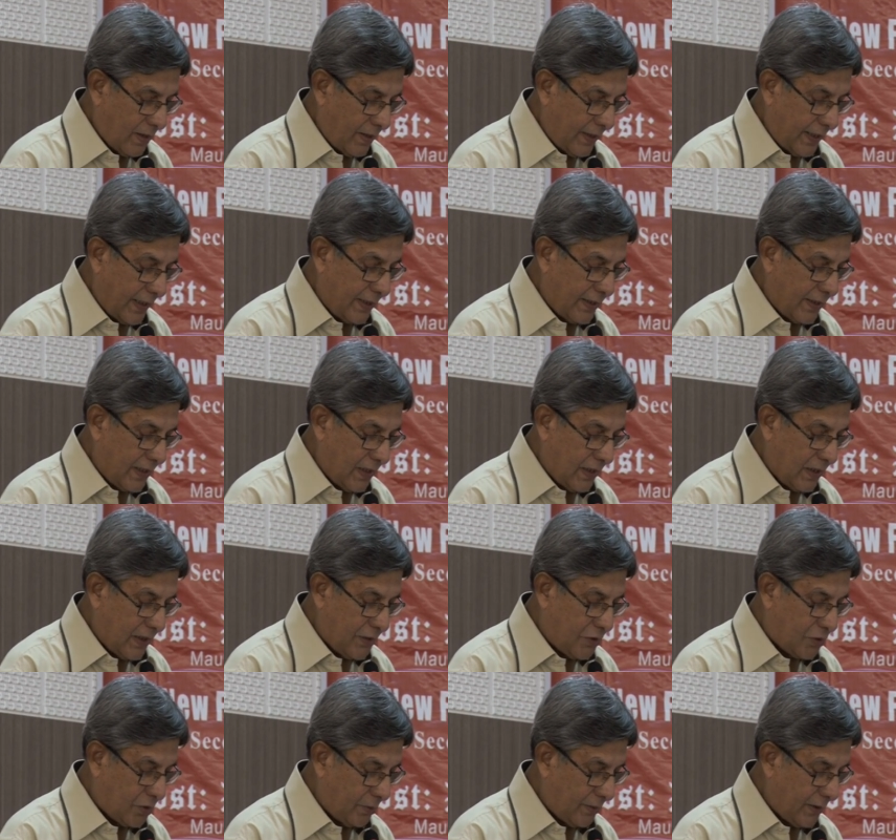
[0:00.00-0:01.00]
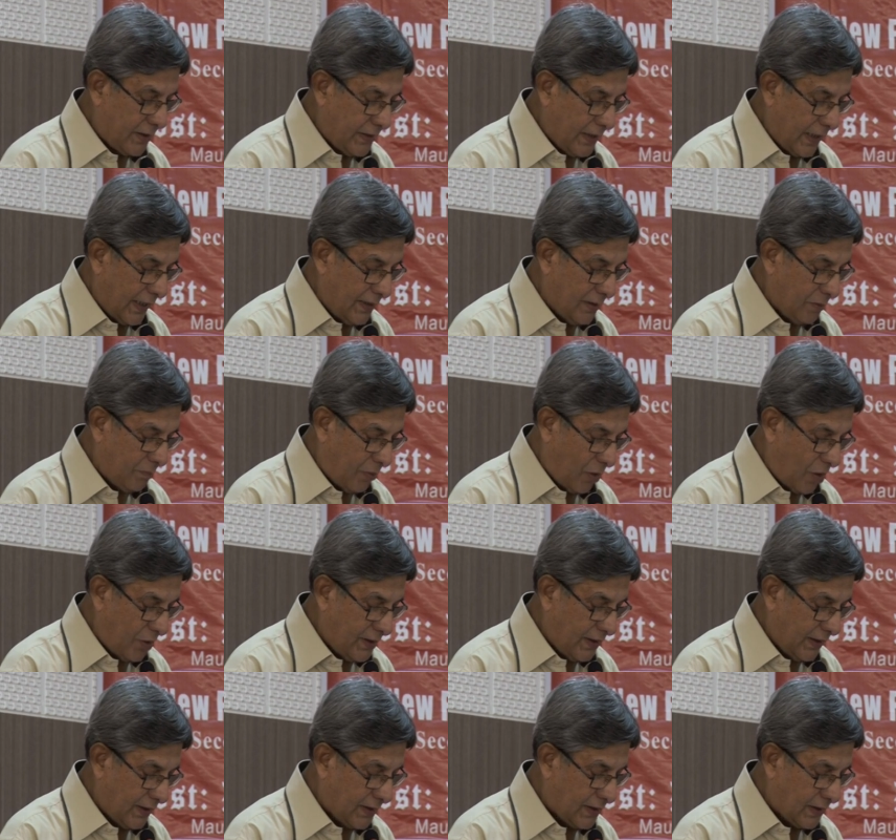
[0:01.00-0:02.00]
area, storytelling
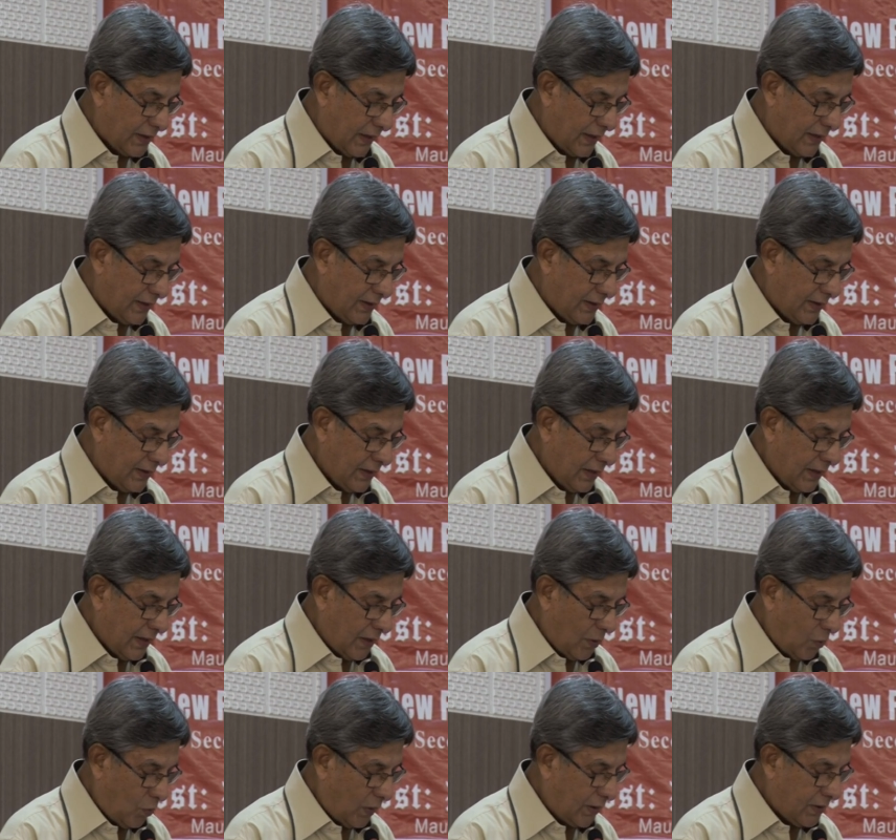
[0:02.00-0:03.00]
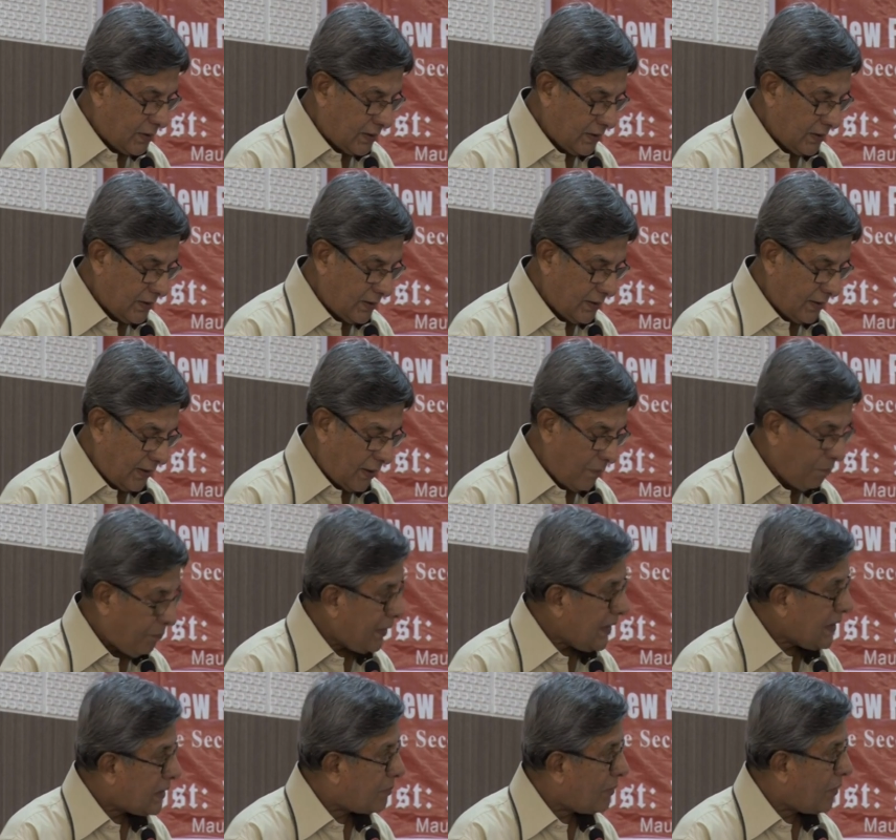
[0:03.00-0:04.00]
project, and uh, what uh,
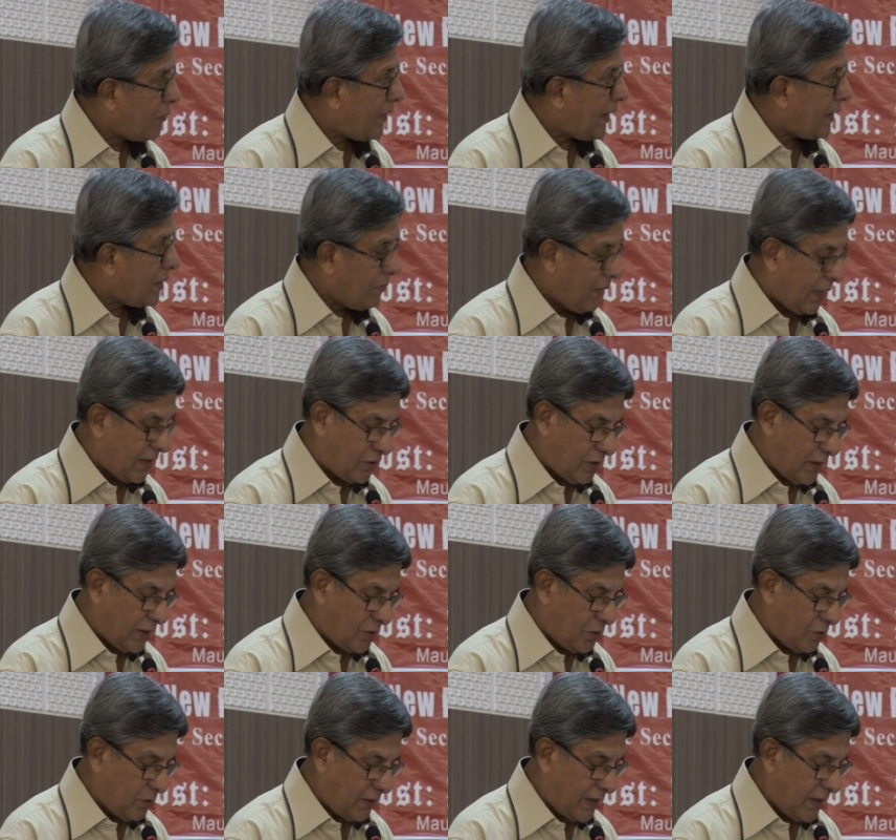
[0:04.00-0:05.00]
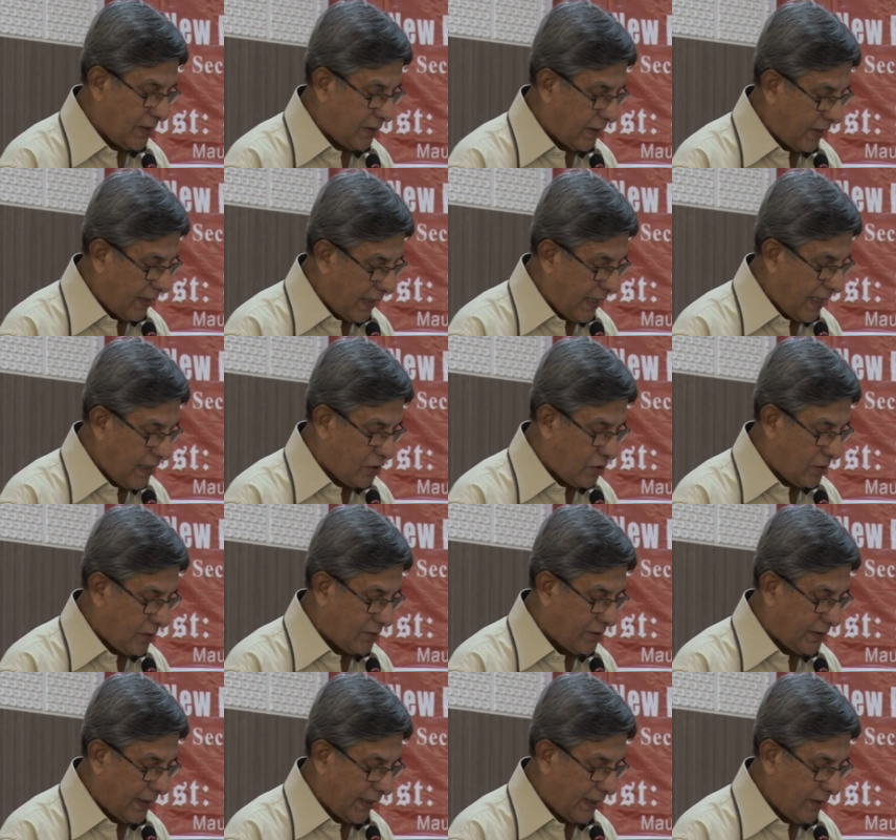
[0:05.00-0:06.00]
impressed me very much that you encouraged
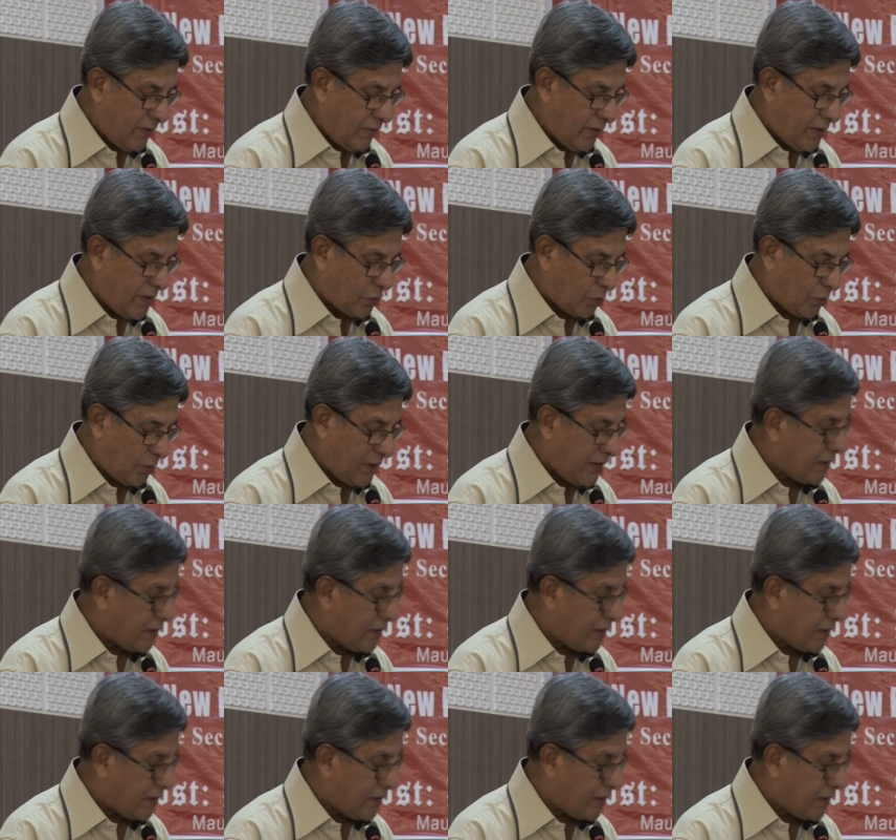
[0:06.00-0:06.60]
secondary school